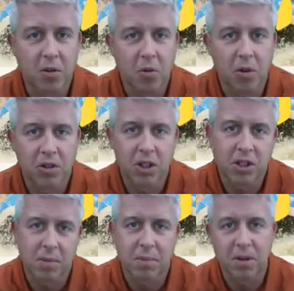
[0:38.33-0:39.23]
or
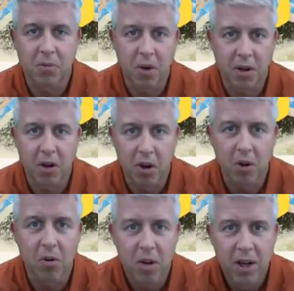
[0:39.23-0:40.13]
just something you want to
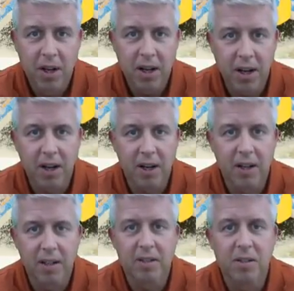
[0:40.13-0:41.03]
know
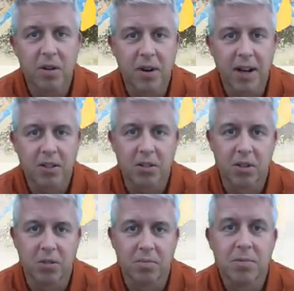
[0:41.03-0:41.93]
an answer to.